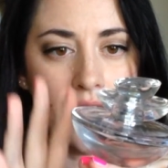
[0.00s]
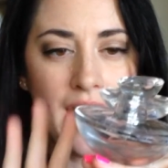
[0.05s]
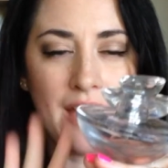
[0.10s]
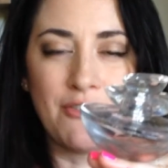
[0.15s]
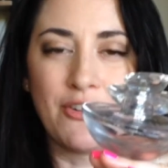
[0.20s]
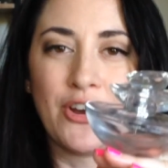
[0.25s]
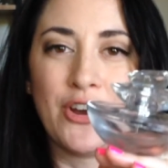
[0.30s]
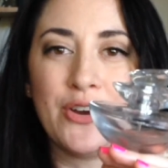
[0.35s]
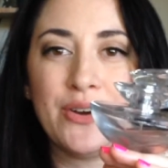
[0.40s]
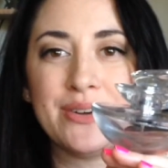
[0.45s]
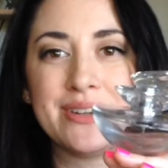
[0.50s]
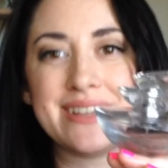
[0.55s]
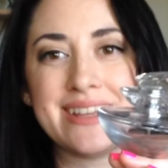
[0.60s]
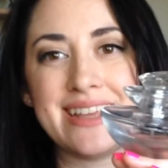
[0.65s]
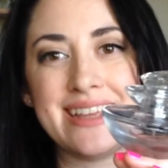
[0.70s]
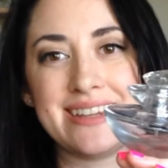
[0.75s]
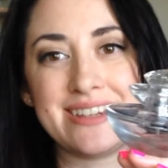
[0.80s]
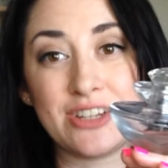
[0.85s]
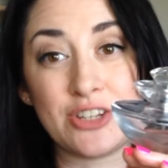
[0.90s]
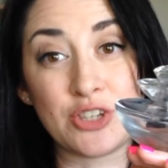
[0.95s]
I've heard
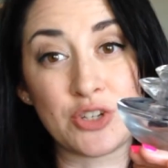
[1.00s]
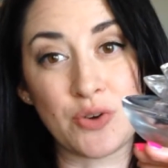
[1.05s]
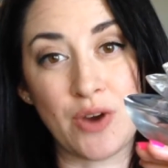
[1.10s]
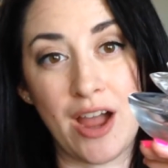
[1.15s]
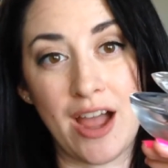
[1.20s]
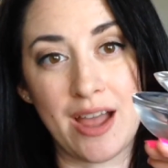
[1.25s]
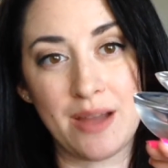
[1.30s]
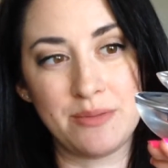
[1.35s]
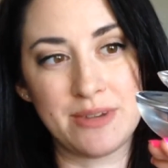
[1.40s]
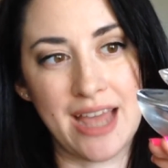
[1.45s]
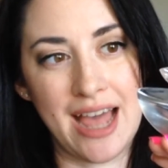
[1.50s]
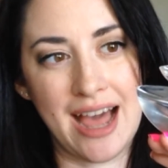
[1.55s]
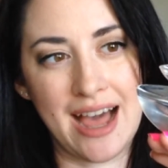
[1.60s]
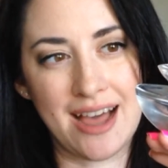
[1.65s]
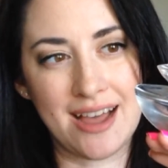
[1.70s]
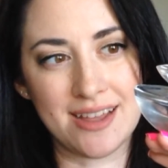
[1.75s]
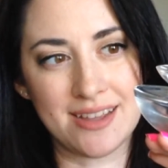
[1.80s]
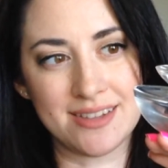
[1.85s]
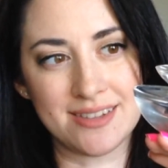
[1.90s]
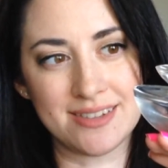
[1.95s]
it described
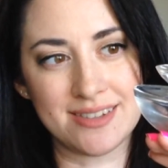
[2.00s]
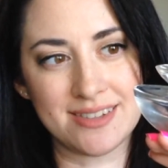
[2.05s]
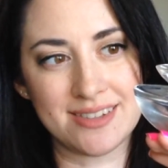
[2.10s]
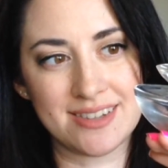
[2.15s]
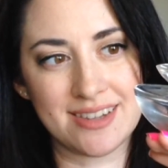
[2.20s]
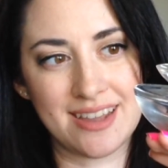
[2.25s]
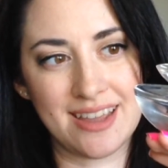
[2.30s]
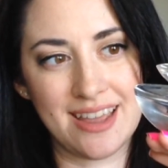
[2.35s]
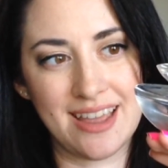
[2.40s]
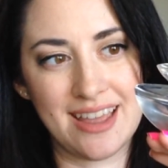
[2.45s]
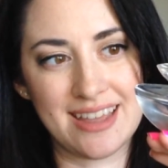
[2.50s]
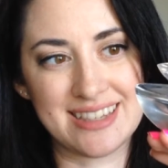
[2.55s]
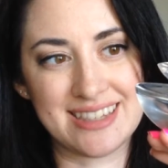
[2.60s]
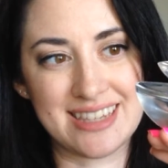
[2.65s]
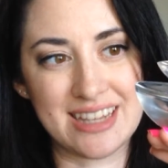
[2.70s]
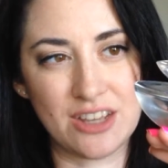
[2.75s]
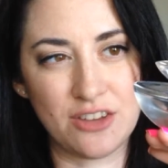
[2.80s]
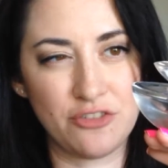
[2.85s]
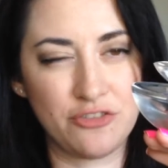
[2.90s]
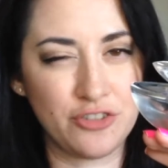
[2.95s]
as a
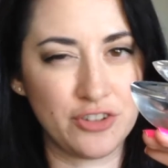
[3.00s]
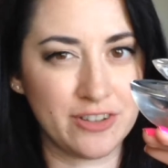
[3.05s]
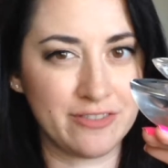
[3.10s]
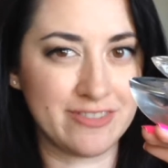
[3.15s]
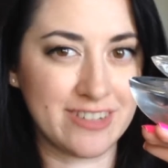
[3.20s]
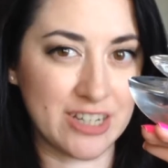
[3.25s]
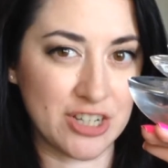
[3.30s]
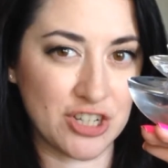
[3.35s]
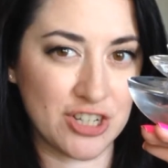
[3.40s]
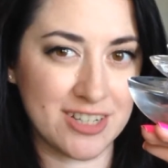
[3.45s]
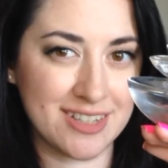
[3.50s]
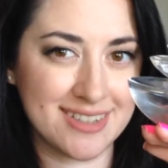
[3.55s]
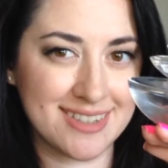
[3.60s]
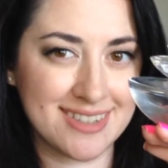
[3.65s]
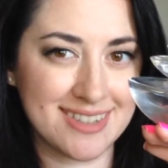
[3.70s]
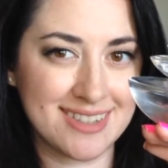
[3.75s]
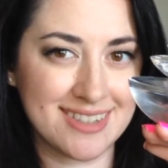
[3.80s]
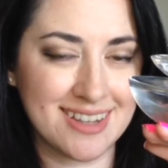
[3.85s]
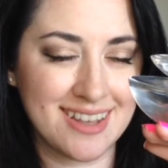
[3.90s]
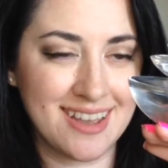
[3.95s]
sink full of
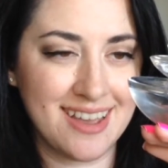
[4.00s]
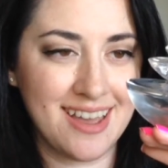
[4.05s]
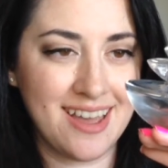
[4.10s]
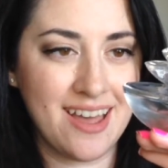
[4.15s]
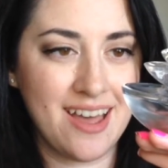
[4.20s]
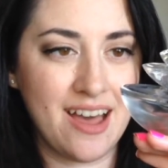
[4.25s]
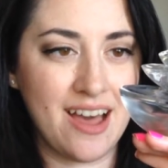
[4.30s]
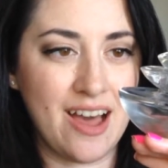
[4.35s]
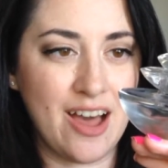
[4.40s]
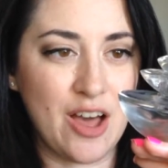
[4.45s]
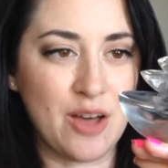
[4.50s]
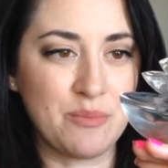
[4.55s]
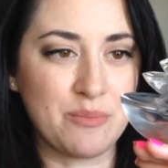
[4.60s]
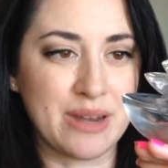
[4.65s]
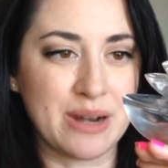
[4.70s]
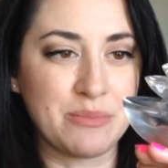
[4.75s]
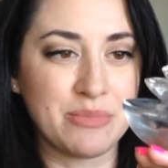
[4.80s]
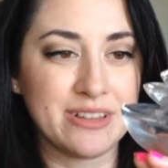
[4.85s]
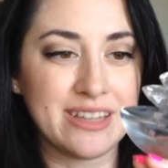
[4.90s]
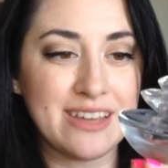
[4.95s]
dishes,
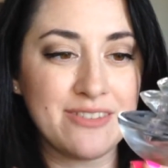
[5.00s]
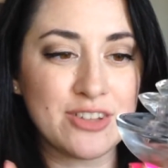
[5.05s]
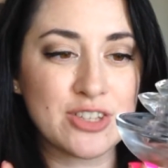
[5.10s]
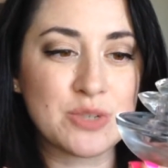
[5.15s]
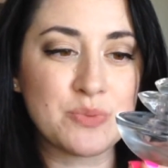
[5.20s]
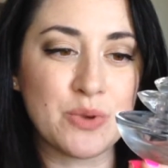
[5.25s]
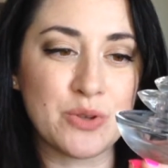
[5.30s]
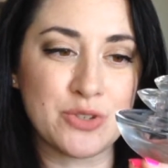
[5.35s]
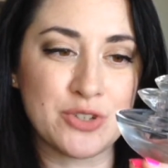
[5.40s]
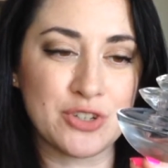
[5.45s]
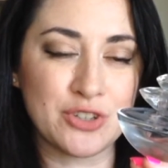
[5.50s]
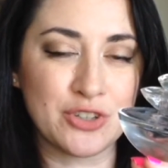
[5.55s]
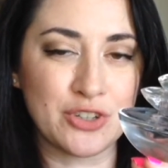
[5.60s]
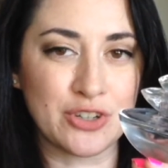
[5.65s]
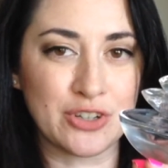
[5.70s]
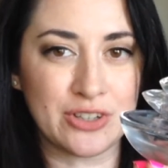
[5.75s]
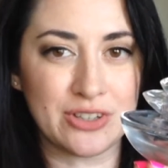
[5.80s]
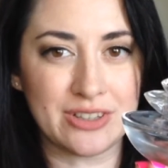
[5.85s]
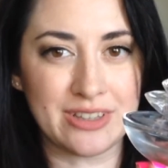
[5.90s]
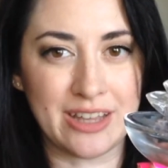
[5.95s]
but I believe it's supposed to
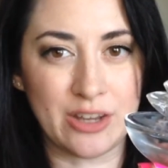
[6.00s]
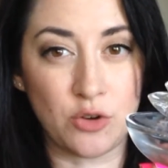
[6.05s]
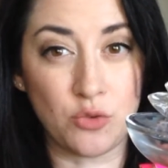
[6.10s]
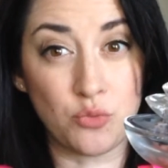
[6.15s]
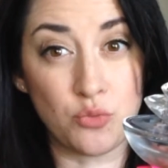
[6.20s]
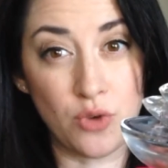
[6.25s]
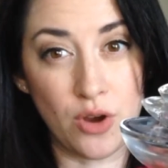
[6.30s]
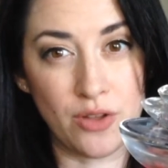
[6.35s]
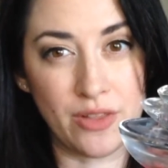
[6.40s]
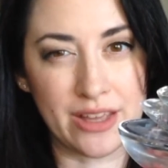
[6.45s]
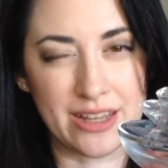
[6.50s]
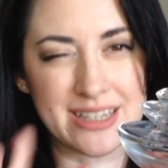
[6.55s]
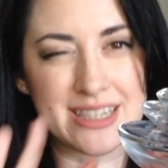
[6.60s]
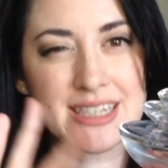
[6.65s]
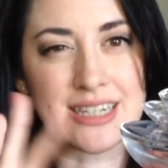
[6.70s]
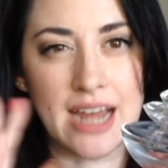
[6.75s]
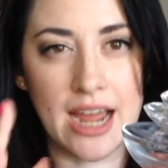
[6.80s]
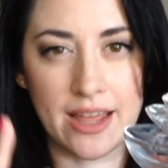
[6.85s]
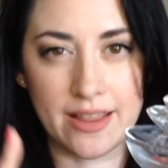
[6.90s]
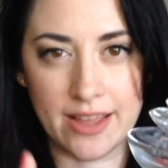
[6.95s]
look like a
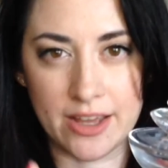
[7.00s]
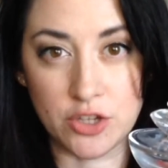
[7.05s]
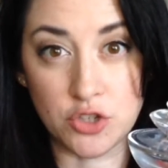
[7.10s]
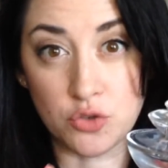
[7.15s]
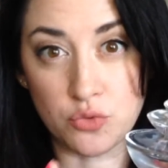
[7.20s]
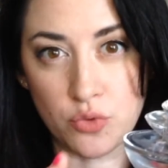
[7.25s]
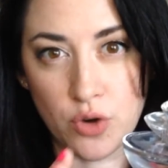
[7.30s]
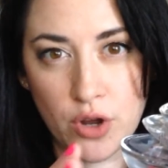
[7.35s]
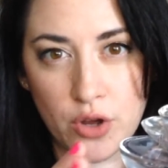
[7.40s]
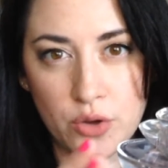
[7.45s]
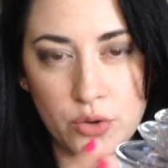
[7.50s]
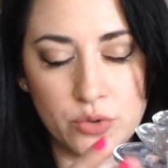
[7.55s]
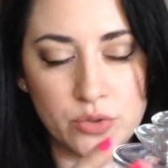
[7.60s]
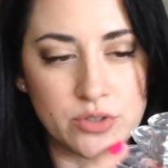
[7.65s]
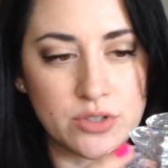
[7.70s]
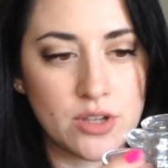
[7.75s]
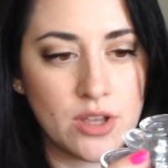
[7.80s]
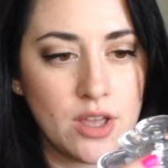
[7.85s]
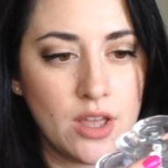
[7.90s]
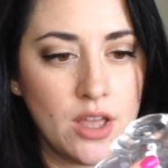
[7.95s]
stylized
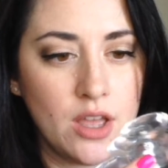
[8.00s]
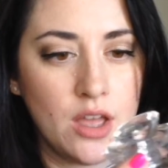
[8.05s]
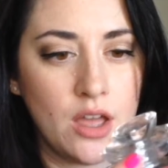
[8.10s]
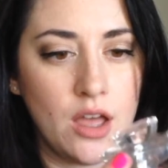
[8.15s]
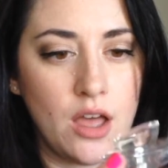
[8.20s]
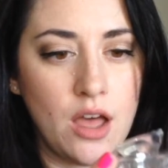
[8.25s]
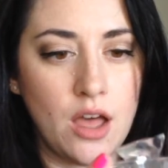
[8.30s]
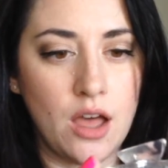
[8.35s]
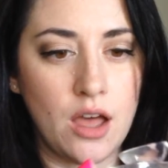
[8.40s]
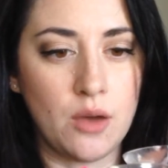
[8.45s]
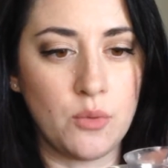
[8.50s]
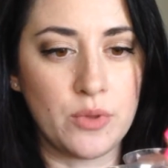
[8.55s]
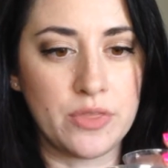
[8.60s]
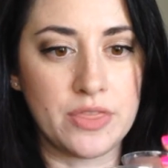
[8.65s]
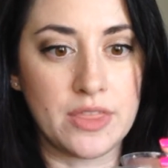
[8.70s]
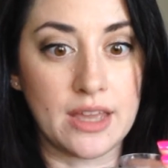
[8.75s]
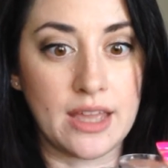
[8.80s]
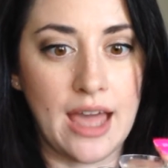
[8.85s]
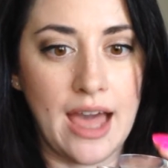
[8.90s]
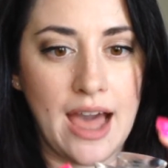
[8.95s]
rose
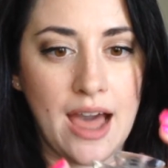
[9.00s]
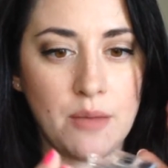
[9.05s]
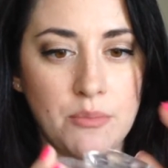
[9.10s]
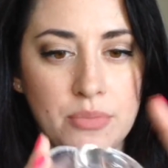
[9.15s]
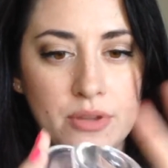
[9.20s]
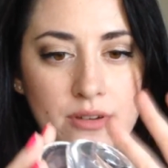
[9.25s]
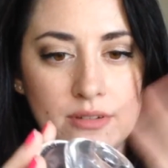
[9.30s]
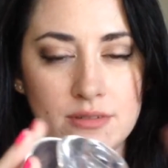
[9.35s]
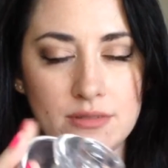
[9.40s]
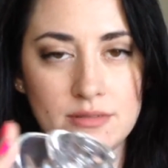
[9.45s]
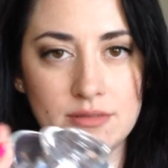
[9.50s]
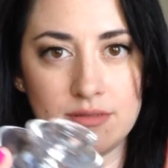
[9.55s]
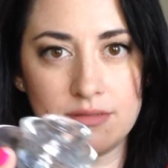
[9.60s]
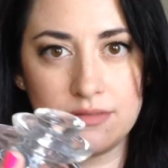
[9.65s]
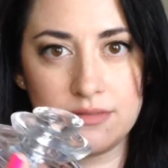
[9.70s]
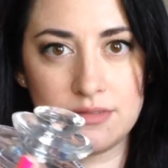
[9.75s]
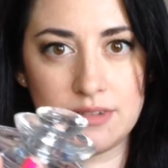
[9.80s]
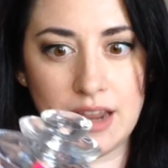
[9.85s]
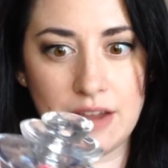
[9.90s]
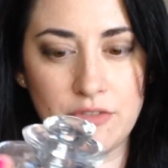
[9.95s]
with the cap and
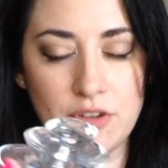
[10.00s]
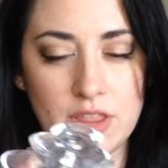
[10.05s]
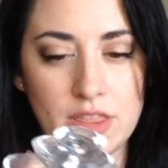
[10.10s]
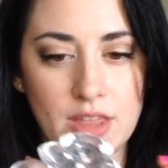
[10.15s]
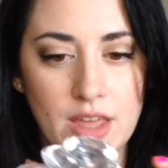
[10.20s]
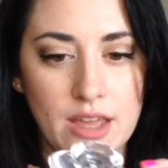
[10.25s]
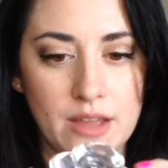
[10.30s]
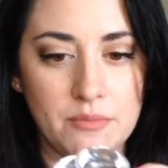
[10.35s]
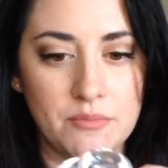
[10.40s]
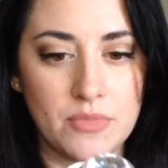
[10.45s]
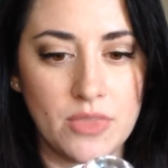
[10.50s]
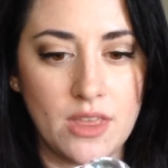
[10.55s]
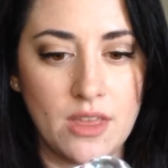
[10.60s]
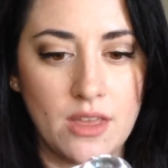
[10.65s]
everything.